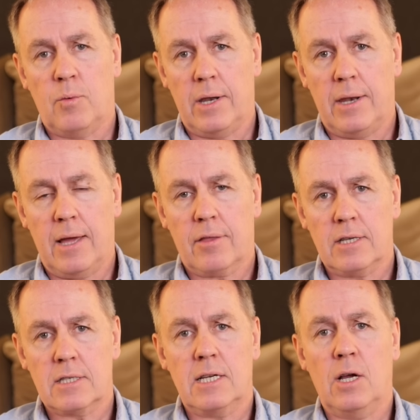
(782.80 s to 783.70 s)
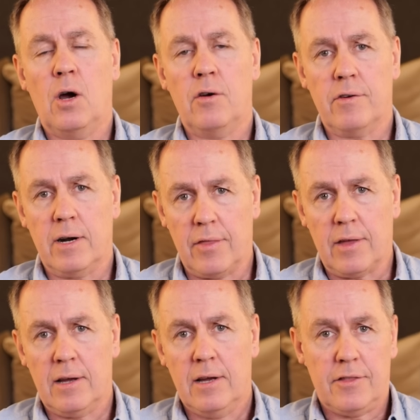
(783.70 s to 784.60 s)
one ethnicity over
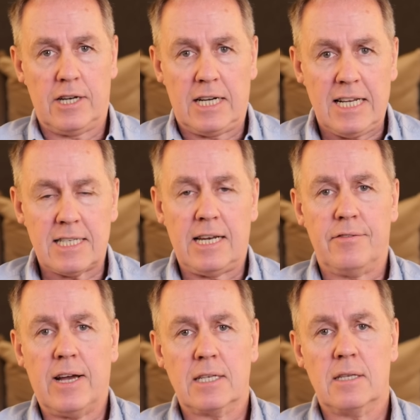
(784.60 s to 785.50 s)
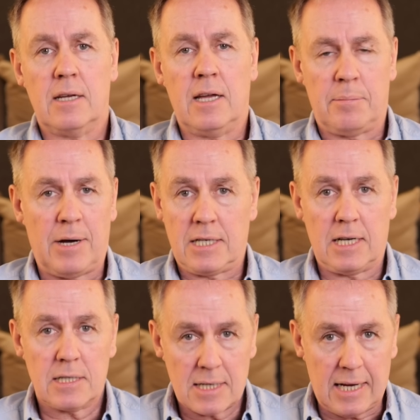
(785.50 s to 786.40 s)
another, that it is in effect an
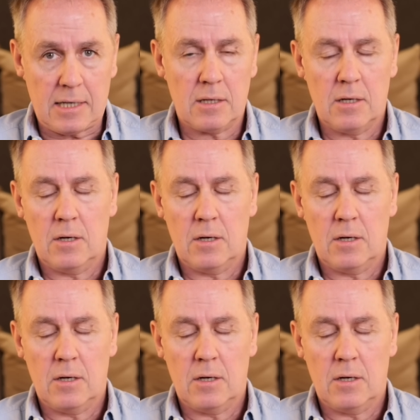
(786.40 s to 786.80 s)
apartheid state,